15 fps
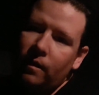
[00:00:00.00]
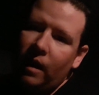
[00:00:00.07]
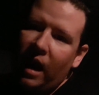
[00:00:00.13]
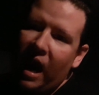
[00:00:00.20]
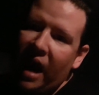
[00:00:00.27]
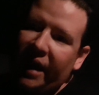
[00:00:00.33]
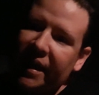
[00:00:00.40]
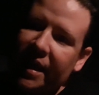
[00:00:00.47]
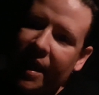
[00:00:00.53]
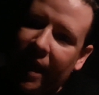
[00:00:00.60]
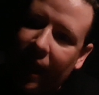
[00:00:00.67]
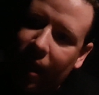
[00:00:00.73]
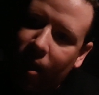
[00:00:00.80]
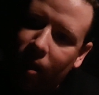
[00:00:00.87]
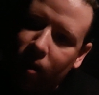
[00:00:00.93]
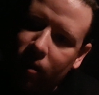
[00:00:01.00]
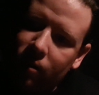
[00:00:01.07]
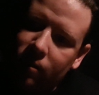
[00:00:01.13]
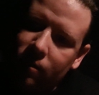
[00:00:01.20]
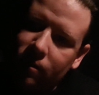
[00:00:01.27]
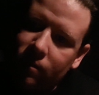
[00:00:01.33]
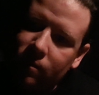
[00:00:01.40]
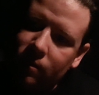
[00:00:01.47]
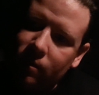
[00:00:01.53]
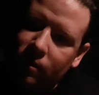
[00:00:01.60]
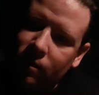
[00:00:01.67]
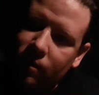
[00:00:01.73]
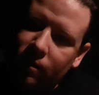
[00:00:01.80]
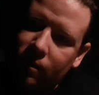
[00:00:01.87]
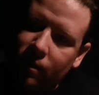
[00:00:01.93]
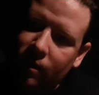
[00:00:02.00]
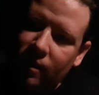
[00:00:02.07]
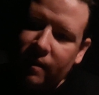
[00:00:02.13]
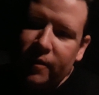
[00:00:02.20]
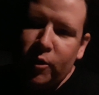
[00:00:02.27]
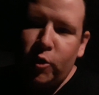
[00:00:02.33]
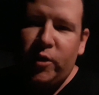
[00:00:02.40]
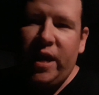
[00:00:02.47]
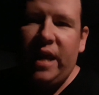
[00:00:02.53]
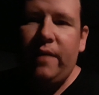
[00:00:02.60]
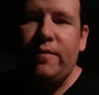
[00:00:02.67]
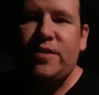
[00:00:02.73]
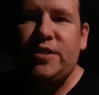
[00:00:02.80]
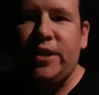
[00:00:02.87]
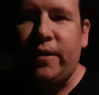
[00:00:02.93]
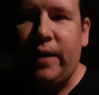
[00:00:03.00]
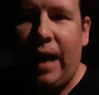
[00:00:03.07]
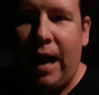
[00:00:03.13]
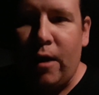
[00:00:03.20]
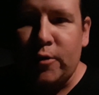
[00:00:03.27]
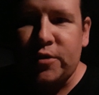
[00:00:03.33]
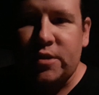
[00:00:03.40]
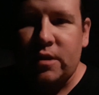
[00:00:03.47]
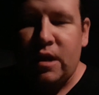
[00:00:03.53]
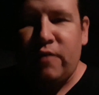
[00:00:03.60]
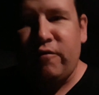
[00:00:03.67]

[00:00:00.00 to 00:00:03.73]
on a hill? You can't even see her house